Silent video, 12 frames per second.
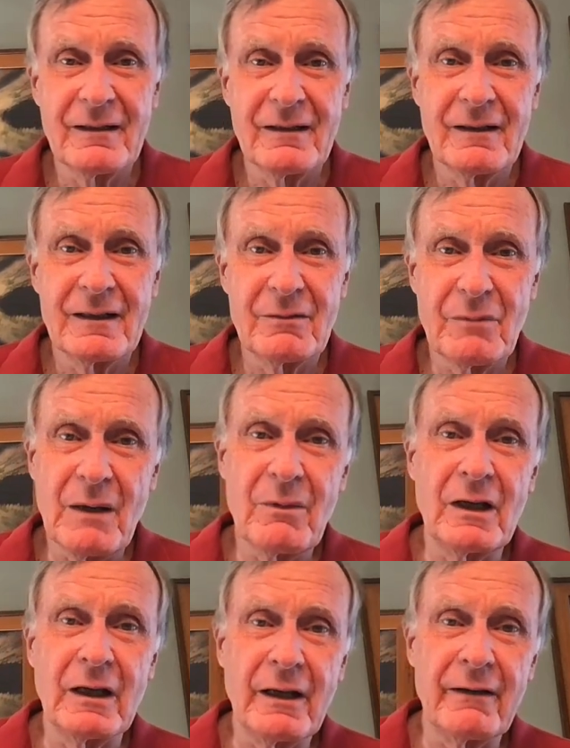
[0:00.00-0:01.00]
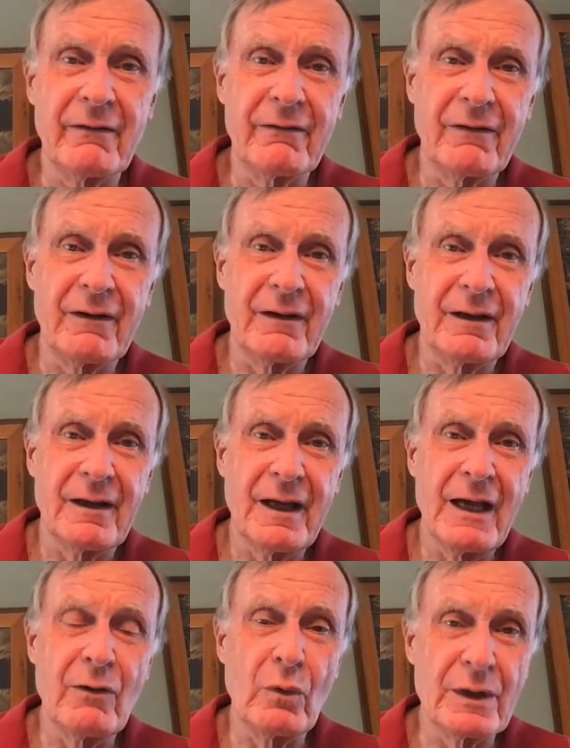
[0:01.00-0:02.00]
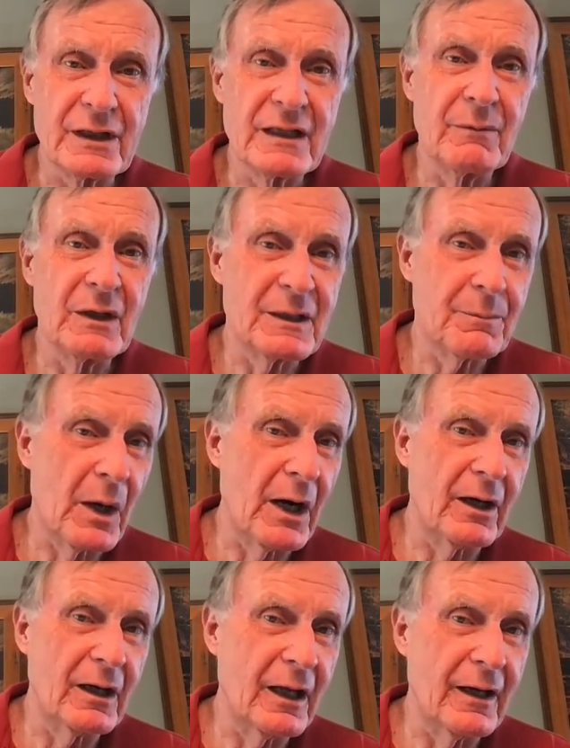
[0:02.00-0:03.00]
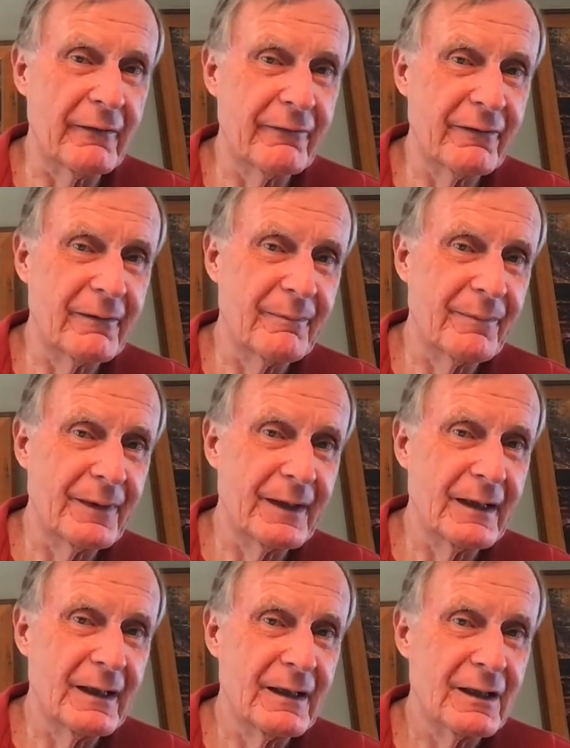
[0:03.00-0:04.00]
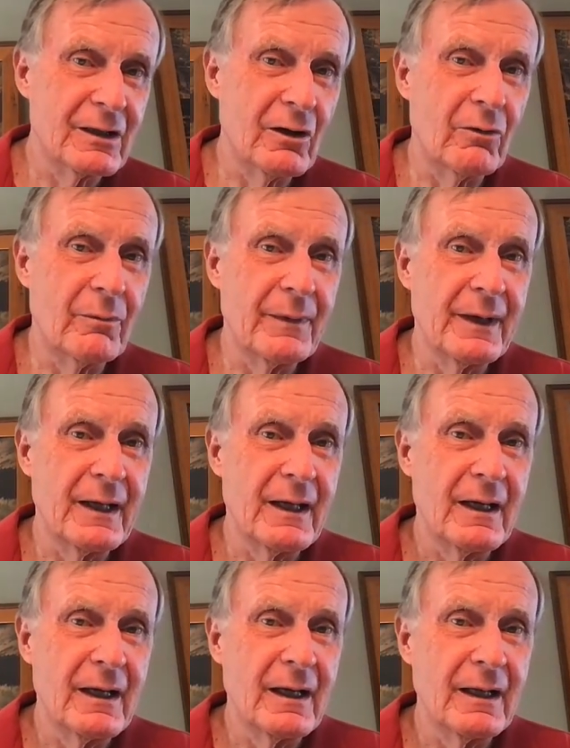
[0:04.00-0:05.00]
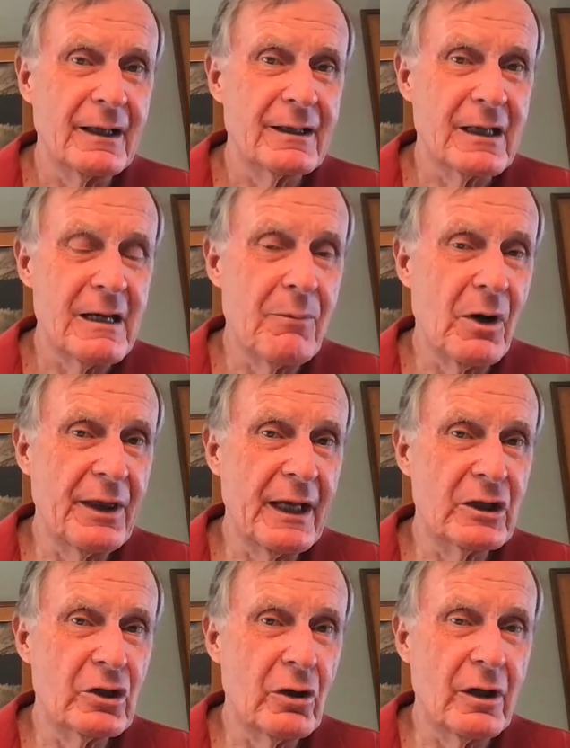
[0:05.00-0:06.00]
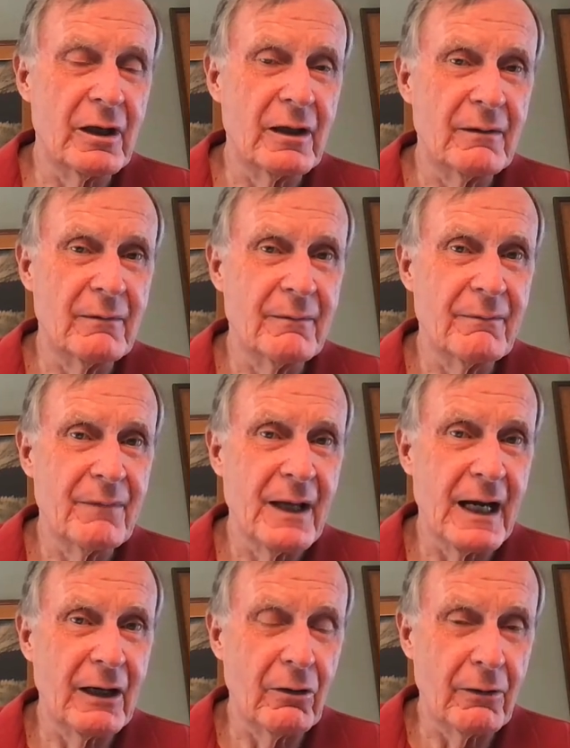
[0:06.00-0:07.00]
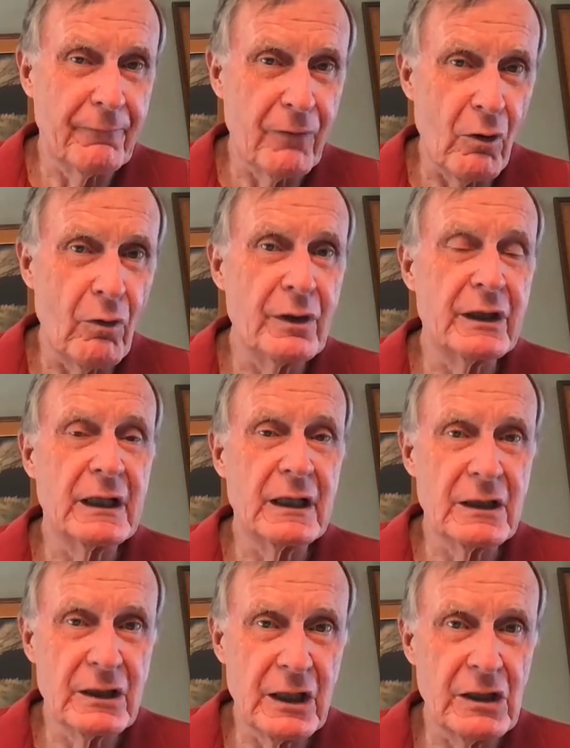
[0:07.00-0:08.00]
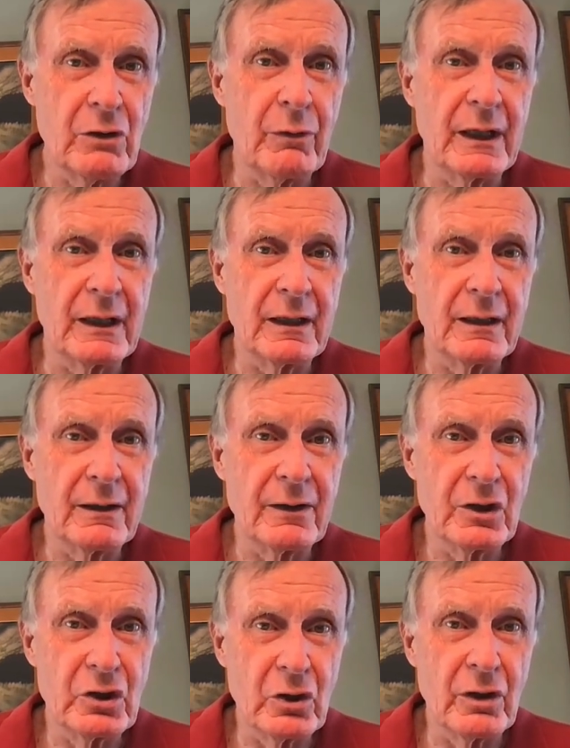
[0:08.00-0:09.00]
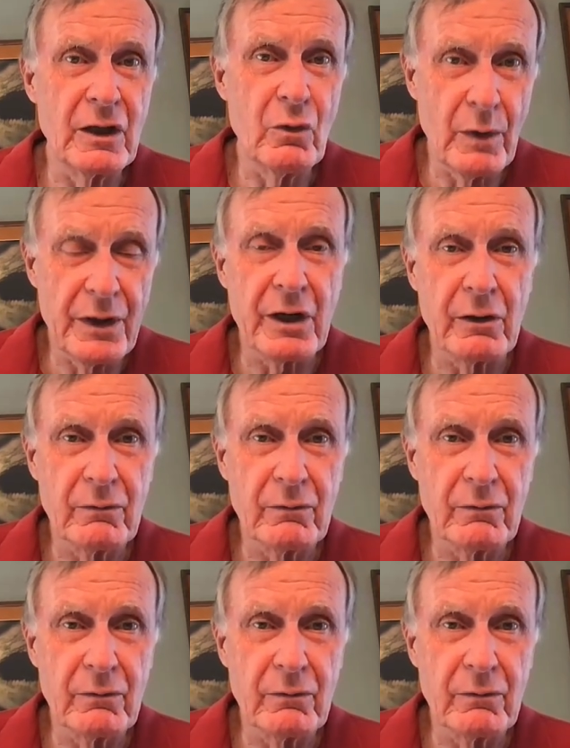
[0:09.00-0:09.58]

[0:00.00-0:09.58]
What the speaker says: to maybe live a wisdom-inspired life. So let's keep on that journey. I look forward to continuing the journey with you.